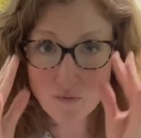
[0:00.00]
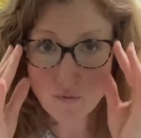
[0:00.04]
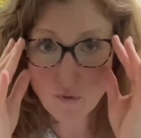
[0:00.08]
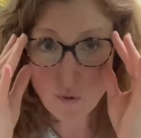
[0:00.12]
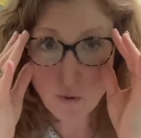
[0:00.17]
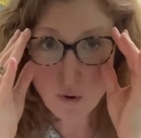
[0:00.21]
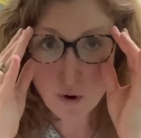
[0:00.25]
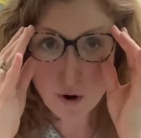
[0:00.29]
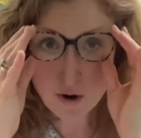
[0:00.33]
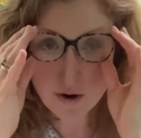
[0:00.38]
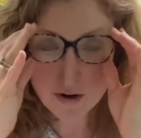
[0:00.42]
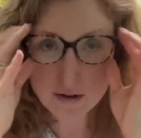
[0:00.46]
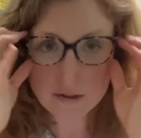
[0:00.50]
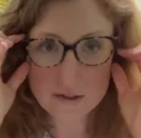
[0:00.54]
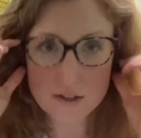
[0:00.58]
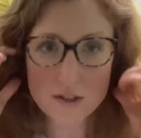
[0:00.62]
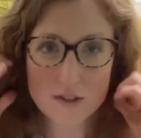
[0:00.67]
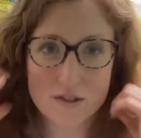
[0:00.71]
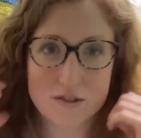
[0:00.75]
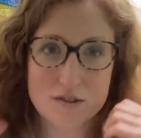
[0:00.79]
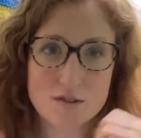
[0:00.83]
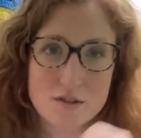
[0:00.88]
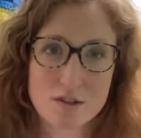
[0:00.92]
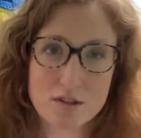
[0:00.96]
for
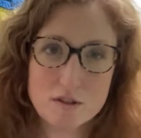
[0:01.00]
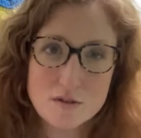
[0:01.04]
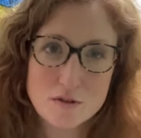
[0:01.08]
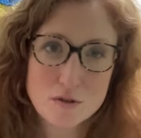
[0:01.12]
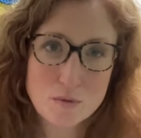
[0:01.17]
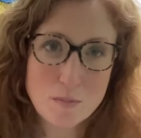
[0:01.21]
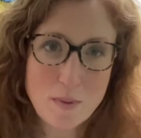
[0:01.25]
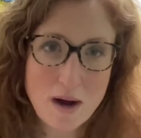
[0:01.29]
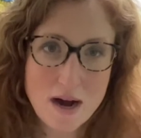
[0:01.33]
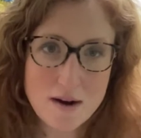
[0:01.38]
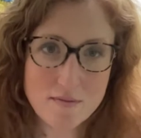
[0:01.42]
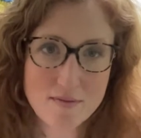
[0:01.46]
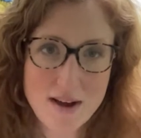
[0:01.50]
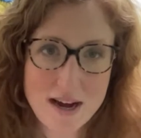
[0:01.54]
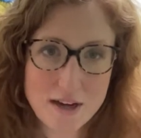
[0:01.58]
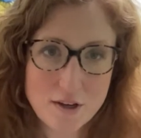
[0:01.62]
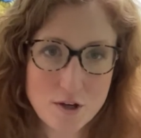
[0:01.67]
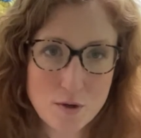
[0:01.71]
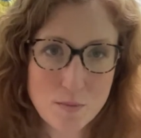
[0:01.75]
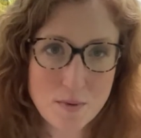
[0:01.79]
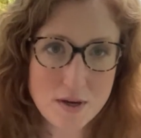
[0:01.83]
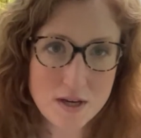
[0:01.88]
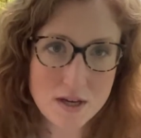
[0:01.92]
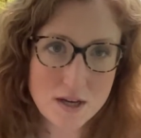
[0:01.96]
just little spot
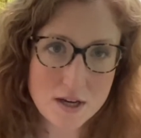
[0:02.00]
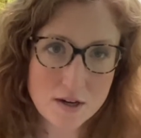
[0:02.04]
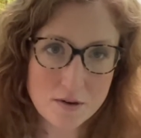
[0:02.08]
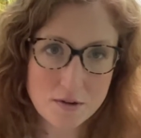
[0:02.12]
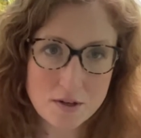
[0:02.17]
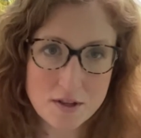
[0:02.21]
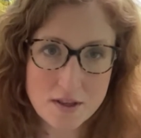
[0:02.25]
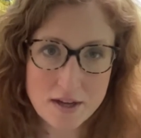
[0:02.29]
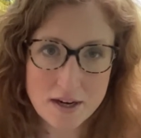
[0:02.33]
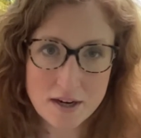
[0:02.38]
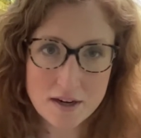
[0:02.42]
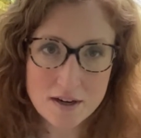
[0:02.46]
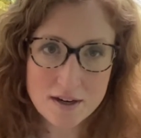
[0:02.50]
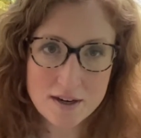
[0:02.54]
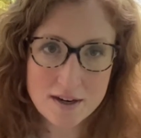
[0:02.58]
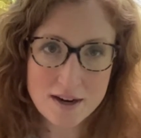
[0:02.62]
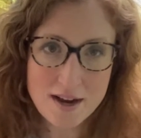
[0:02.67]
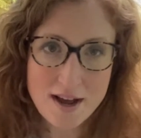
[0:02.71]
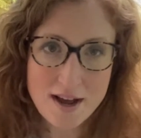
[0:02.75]
vacuuming here and there